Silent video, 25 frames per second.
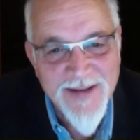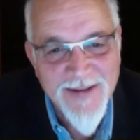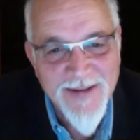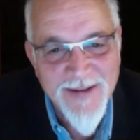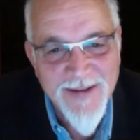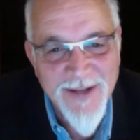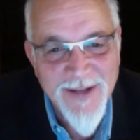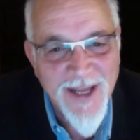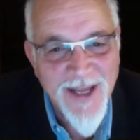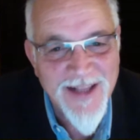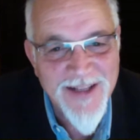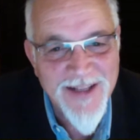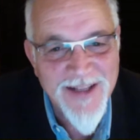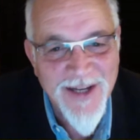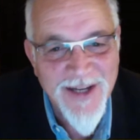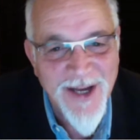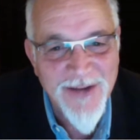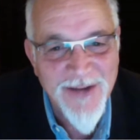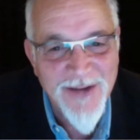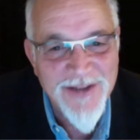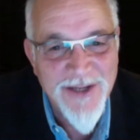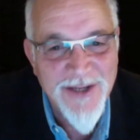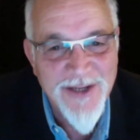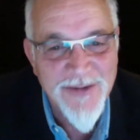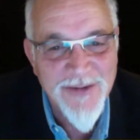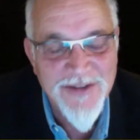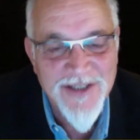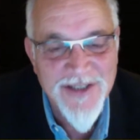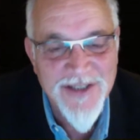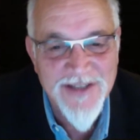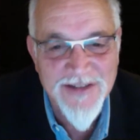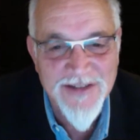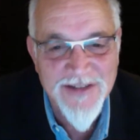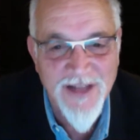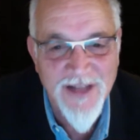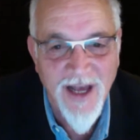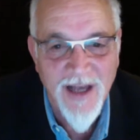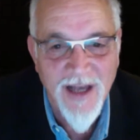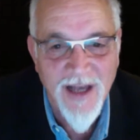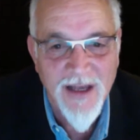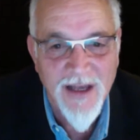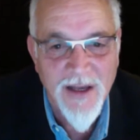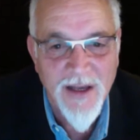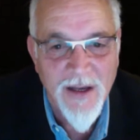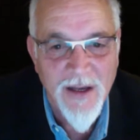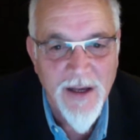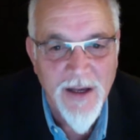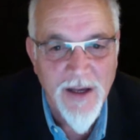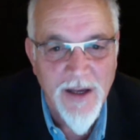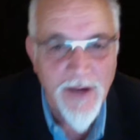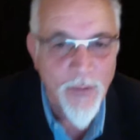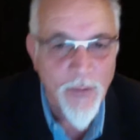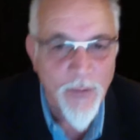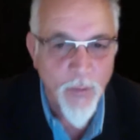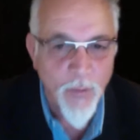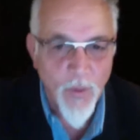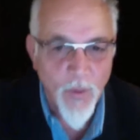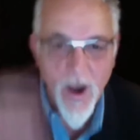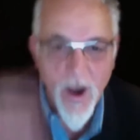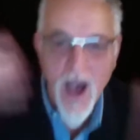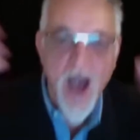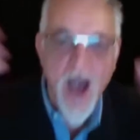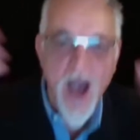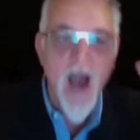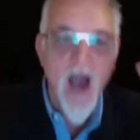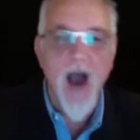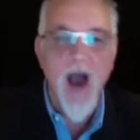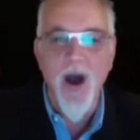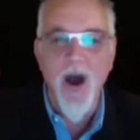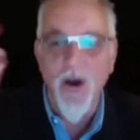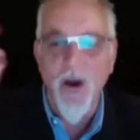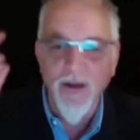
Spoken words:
Yeah, so it's just like, wow,